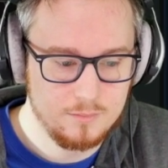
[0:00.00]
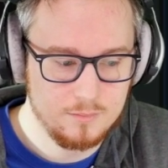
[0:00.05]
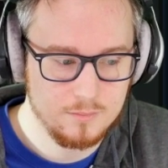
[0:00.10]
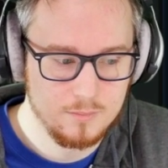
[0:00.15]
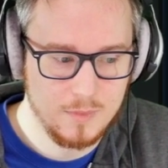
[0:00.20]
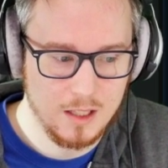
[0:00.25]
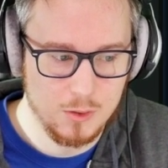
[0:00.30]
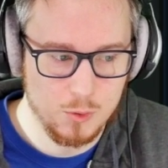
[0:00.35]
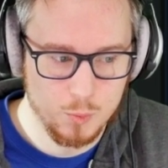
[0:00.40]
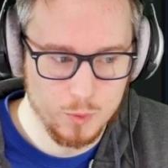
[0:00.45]

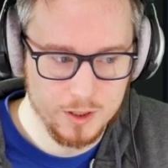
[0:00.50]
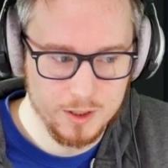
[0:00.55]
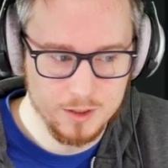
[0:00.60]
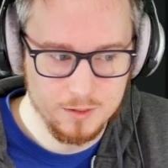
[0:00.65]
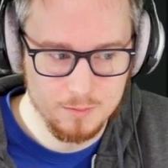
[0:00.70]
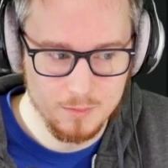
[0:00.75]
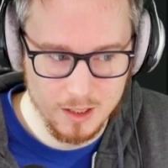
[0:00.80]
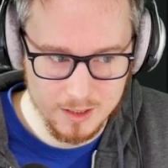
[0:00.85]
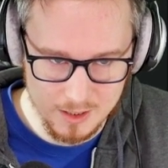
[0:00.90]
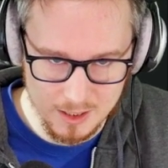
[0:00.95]
That's where
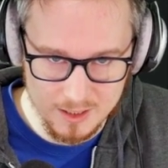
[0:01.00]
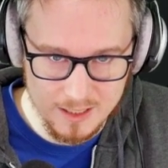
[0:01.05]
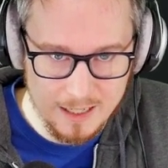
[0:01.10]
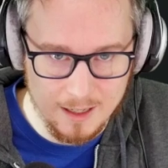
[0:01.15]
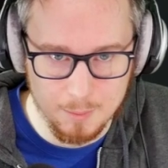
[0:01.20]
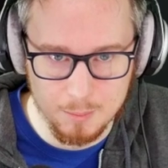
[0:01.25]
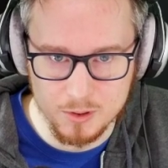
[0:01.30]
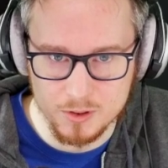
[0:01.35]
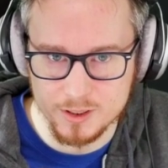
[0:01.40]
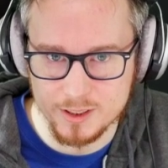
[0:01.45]
it's a
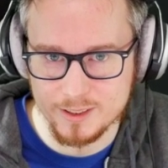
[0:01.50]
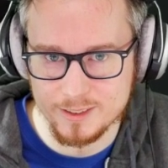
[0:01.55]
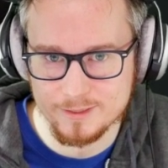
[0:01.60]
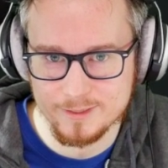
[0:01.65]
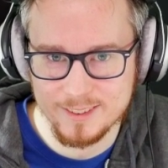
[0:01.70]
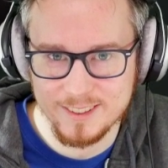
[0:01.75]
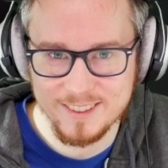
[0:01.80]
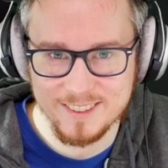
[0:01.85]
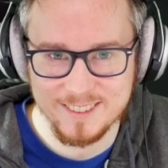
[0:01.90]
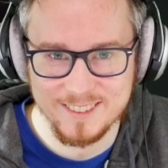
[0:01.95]
deck builder.
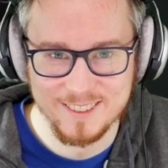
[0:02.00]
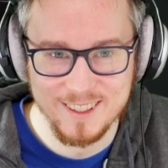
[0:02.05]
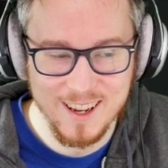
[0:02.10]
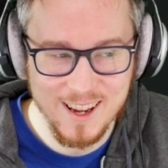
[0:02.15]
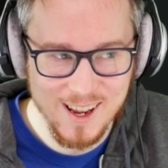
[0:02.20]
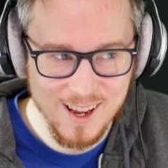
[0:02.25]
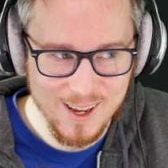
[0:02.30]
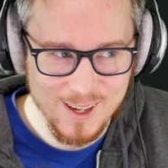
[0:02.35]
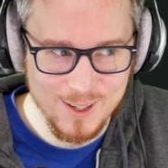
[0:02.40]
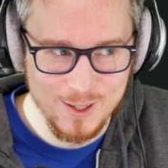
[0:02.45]

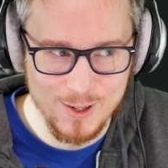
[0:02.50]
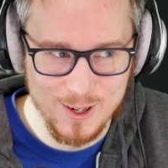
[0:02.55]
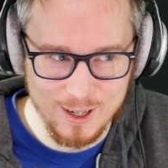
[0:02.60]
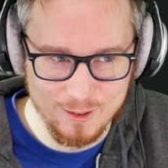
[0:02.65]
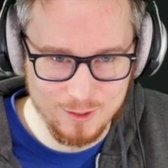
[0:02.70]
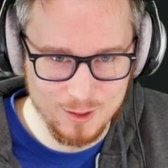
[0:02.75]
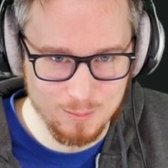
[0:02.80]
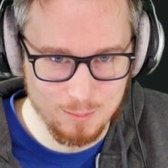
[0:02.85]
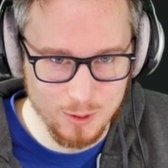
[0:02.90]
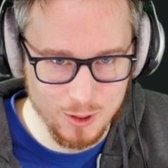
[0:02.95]
You
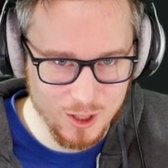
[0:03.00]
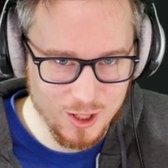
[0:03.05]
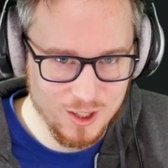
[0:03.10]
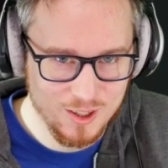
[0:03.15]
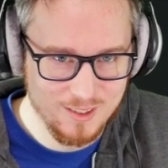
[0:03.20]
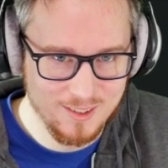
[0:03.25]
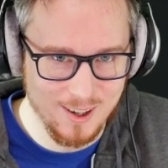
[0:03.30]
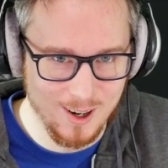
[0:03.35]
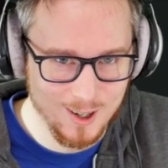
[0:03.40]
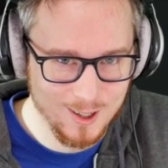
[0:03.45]
have to put
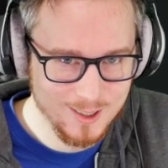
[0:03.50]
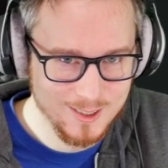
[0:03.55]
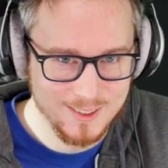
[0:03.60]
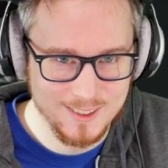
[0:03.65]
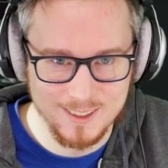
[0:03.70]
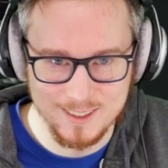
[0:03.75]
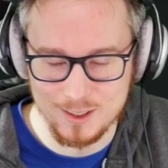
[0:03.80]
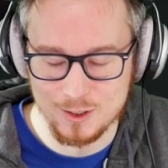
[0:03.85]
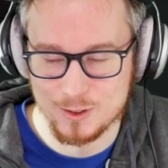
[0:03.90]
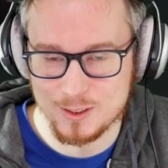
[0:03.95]
cards
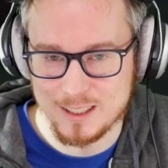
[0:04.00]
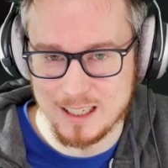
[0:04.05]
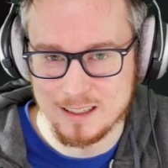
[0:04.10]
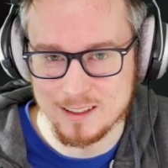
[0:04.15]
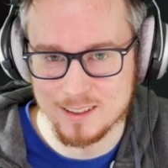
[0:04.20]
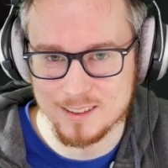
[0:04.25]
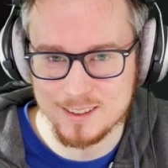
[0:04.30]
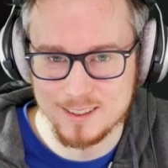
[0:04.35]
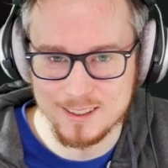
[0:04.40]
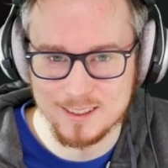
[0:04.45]
in your deck
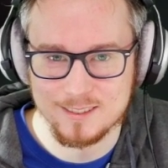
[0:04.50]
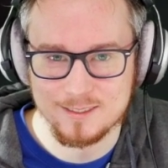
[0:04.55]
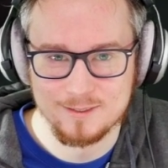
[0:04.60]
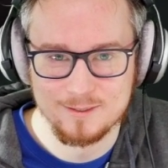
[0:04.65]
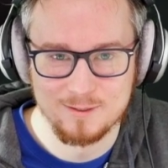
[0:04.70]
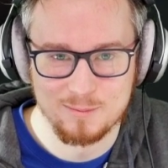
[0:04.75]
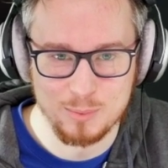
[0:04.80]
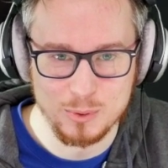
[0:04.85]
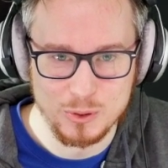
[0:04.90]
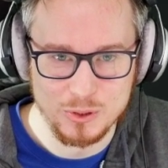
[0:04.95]
to
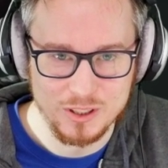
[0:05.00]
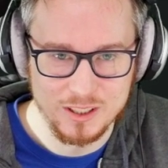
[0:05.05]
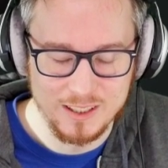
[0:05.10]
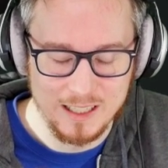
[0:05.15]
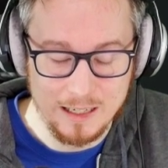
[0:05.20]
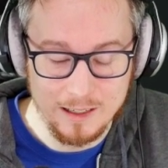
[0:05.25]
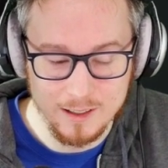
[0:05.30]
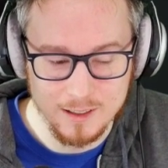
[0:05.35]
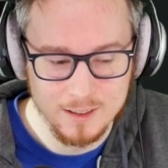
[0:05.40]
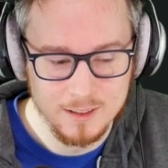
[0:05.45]
build the
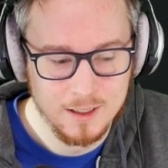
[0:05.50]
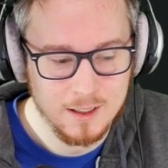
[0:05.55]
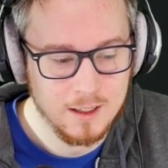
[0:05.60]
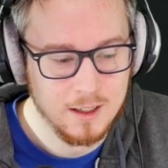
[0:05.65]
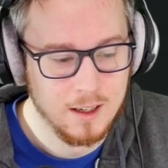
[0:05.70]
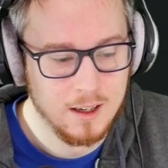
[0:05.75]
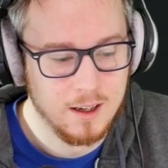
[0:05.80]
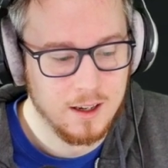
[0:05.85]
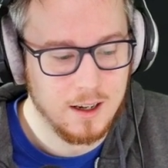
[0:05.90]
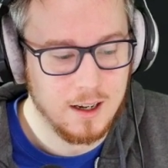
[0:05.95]
deck.
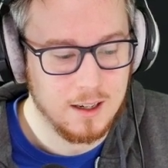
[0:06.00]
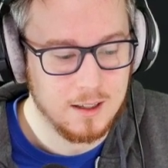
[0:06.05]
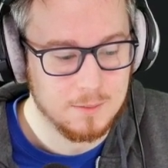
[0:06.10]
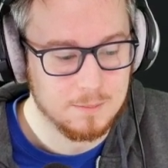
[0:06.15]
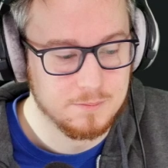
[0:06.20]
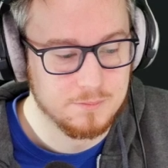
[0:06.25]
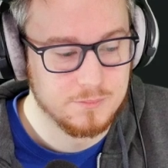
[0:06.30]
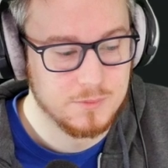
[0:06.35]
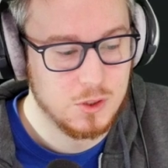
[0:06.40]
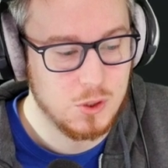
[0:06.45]

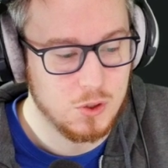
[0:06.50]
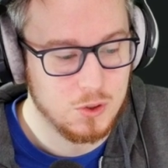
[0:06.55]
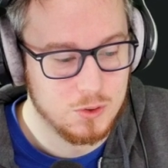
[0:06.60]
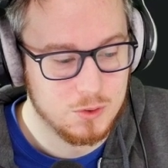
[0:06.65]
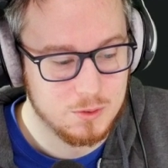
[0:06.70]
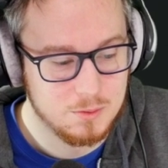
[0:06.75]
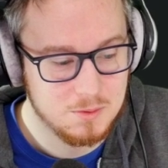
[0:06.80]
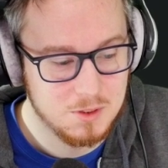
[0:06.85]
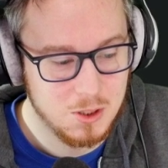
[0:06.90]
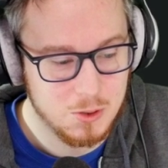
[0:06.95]

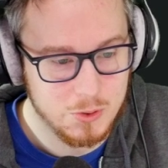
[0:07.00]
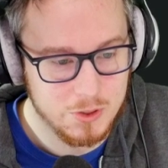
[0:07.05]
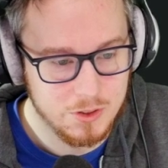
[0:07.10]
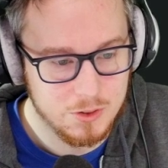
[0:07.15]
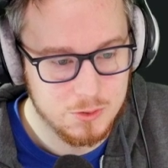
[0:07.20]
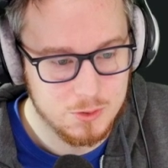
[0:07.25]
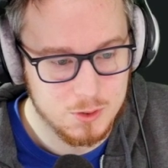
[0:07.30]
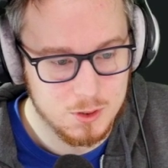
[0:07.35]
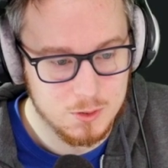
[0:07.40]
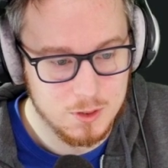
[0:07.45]
So going
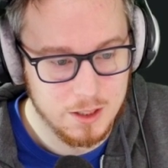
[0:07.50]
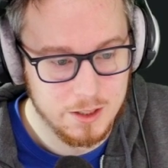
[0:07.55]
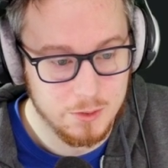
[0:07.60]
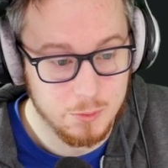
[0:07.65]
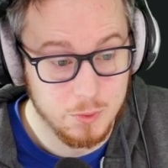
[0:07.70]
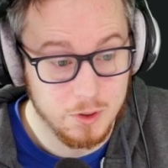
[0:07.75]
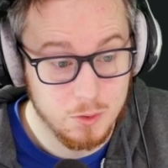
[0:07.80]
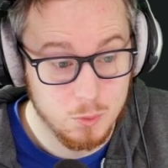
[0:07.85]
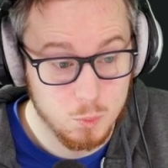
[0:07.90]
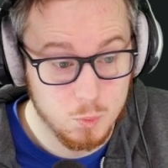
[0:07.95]
through a run
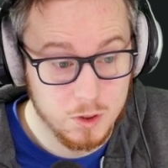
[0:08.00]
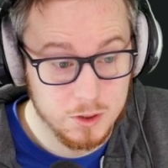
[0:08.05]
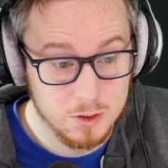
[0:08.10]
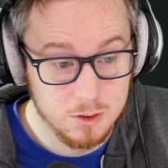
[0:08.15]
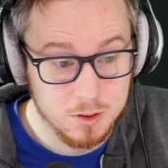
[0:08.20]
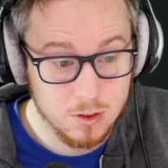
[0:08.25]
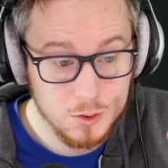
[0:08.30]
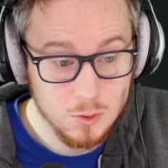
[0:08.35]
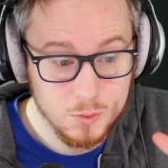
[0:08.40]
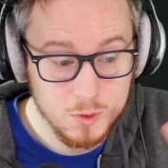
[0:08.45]
with 1 or
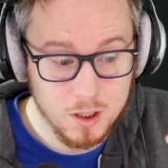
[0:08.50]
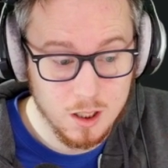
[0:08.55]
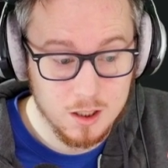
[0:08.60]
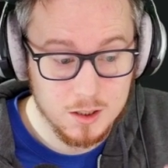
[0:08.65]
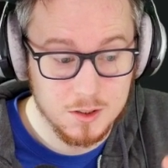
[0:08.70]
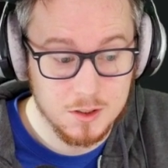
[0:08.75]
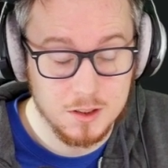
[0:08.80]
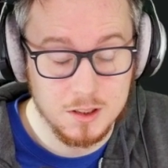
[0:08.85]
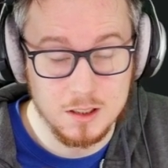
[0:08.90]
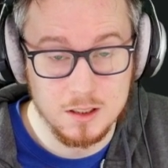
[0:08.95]

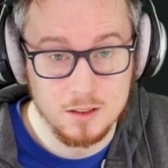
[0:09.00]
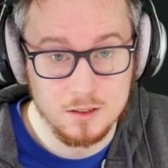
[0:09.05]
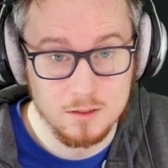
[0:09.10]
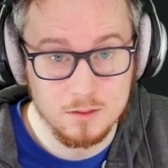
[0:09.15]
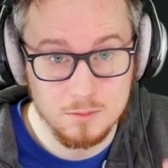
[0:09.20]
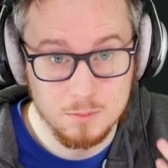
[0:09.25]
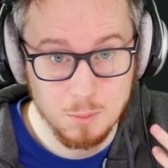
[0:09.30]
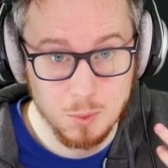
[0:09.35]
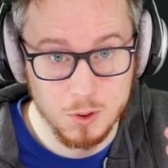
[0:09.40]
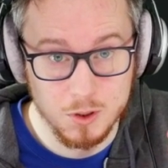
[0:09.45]
2-card scene
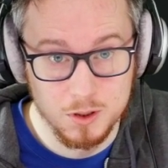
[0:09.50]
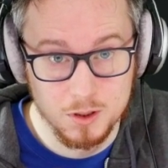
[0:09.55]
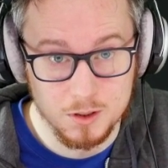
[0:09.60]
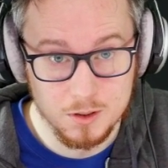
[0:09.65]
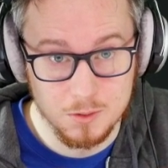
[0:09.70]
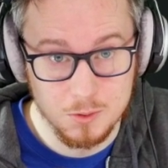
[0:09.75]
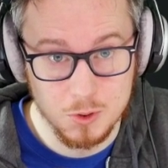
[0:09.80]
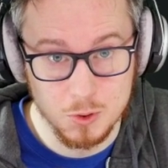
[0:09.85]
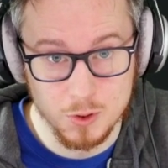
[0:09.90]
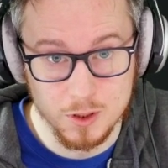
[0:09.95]
per
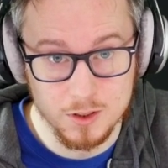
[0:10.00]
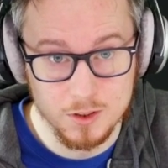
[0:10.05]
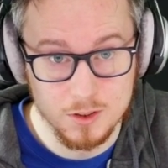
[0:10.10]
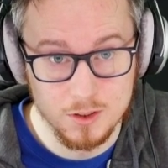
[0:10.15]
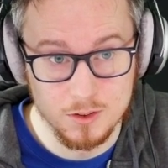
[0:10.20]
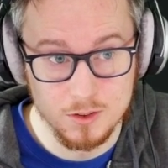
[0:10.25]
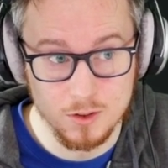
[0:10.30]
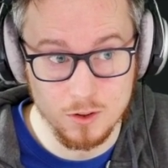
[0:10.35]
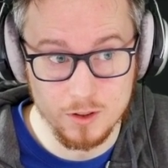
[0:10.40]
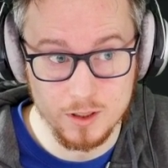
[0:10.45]
choice
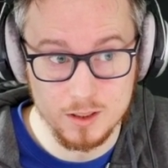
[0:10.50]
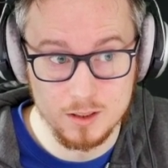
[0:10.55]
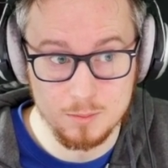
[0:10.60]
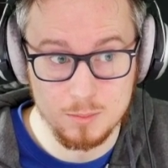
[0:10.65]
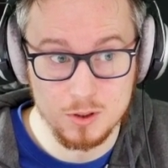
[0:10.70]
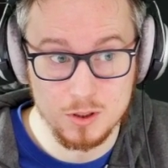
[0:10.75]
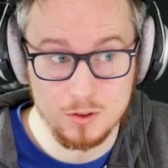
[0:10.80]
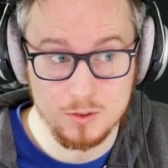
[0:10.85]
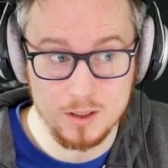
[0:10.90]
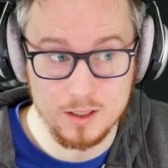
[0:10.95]
is going to
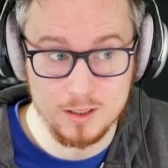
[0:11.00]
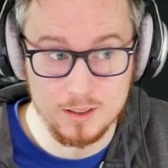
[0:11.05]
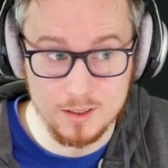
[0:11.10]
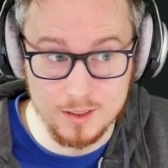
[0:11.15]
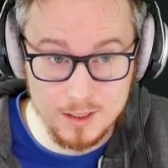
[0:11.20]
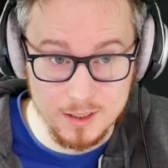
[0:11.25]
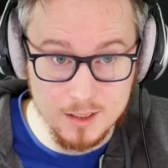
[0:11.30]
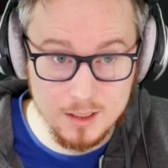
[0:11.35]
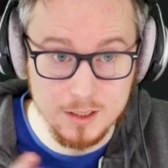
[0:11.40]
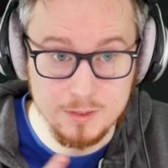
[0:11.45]
put you at a
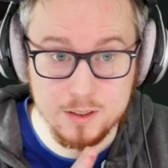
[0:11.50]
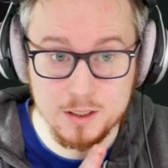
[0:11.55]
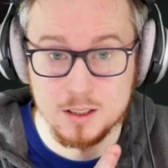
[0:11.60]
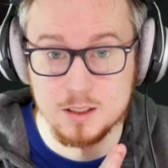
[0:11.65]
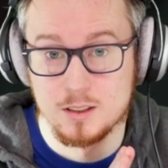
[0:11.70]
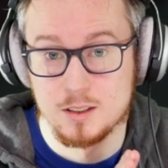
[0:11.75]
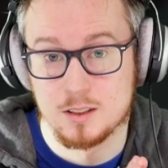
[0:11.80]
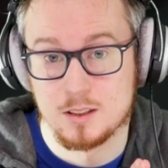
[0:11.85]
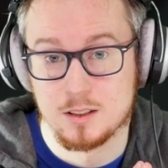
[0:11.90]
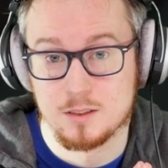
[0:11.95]

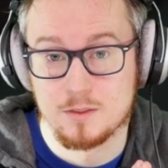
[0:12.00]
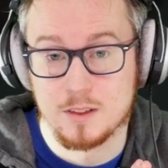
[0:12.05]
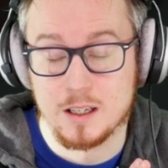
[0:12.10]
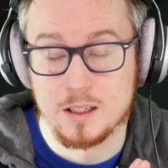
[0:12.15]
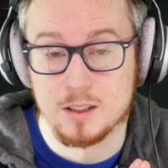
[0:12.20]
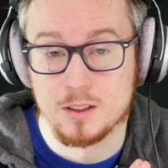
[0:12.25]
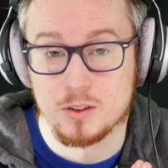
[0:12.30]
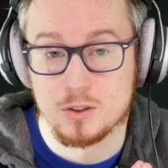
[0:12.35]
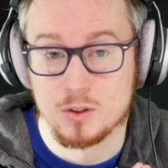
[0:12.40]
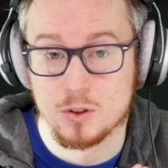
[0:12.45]
significant disadvantage.